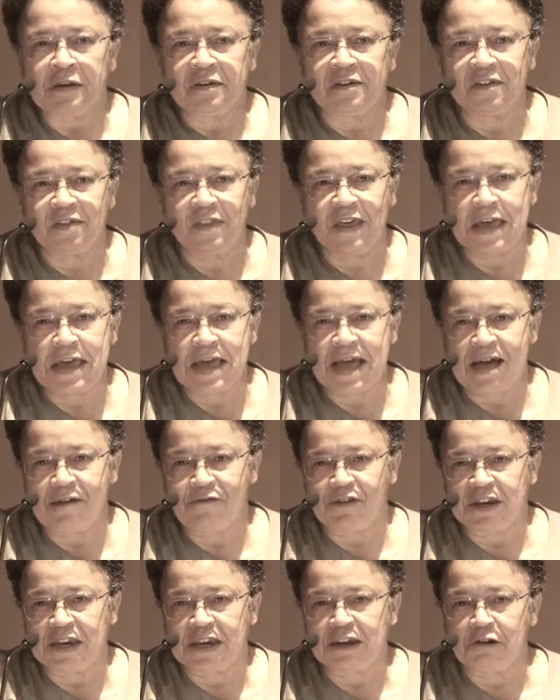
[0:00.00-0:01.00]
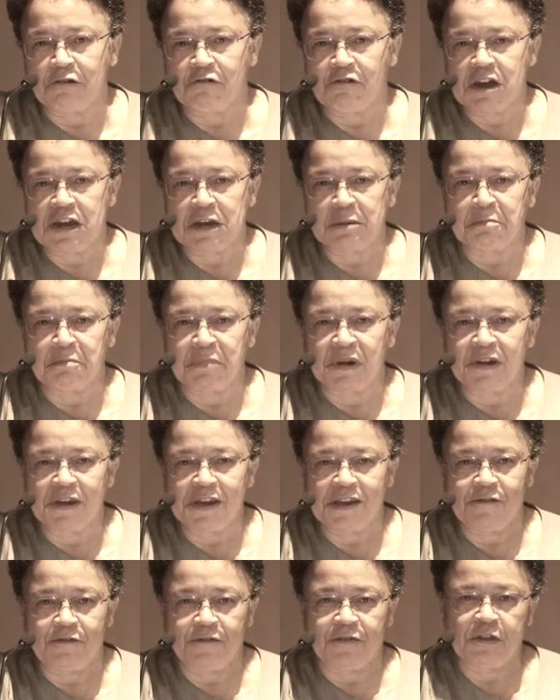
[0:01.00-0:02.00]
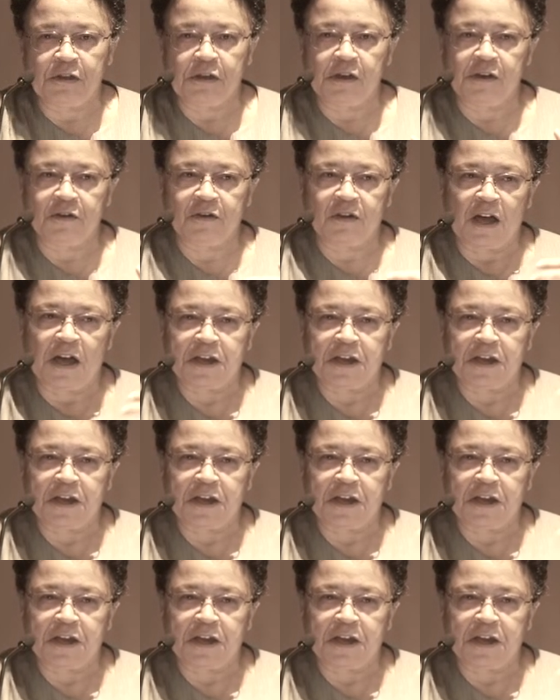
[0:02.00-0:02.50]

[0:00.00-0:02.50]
did they have an ingrained belief that